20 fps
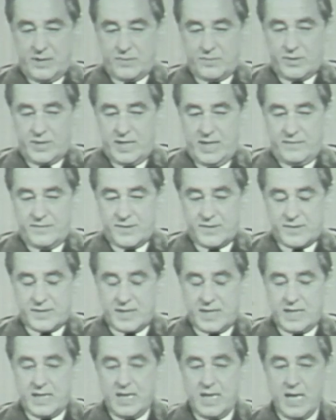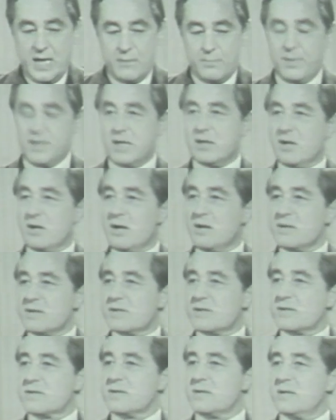it would have to say,
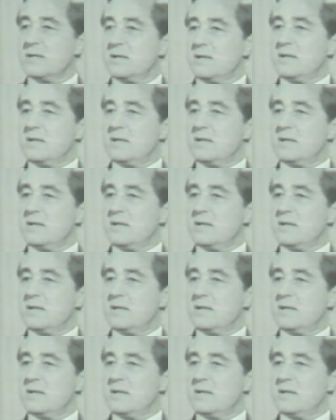because